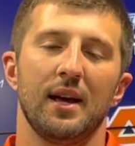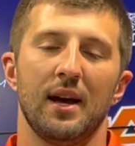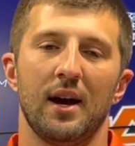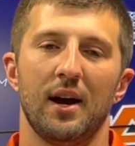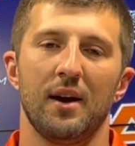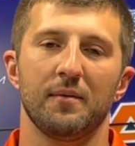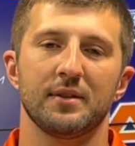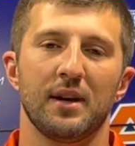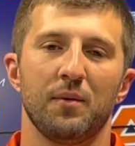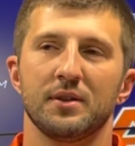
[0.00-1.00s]
because
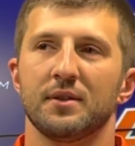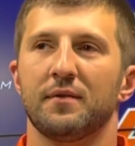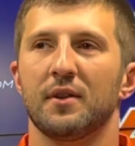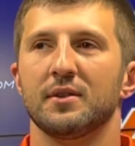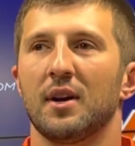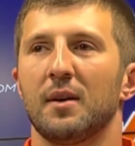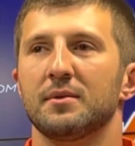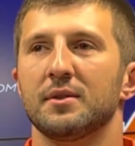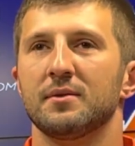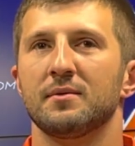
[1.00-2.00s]
um, I wasn't the first
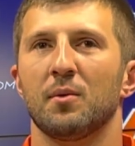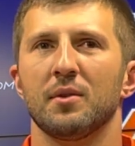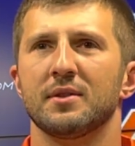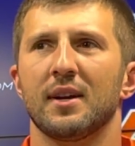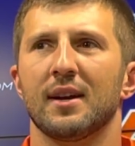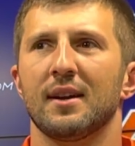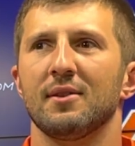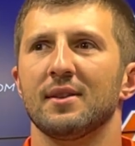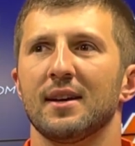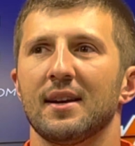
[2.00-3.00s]
option or the second, I
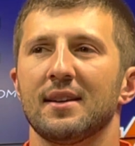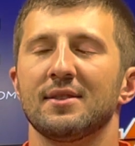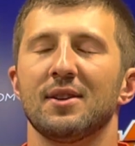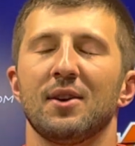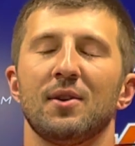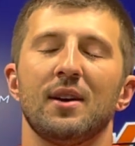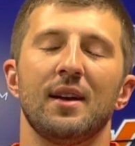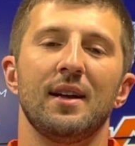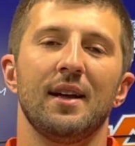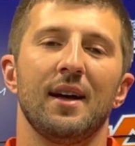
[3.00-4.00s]
don't think. So
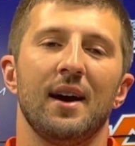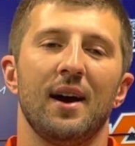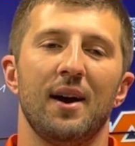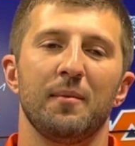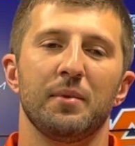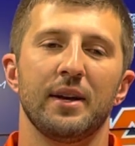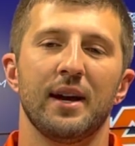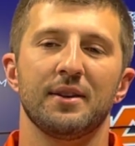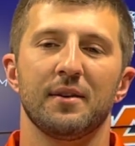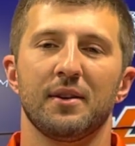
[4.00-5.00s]
um, but yeah,
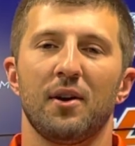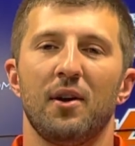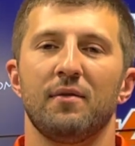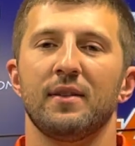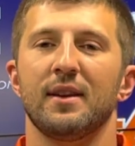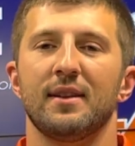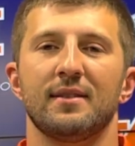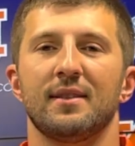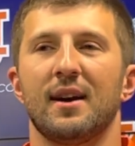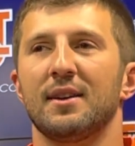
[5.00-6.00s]
he dunked it off, and then
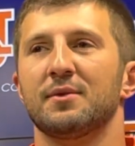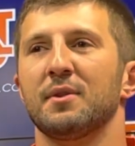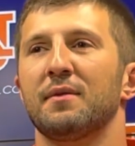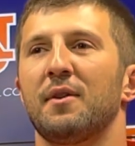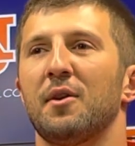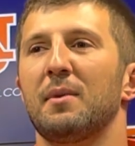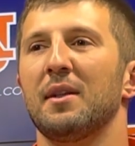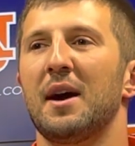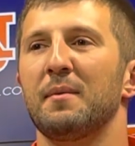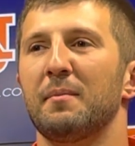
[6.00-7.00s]
I just really followed my
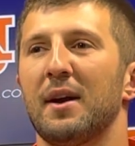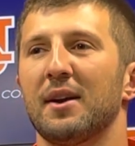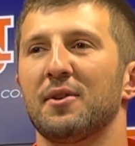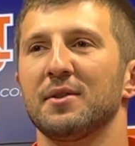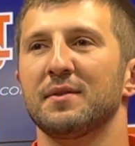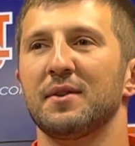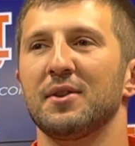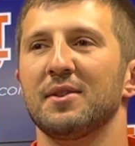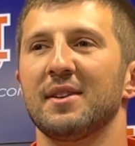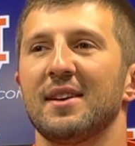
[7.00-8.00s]
lineman back across the field to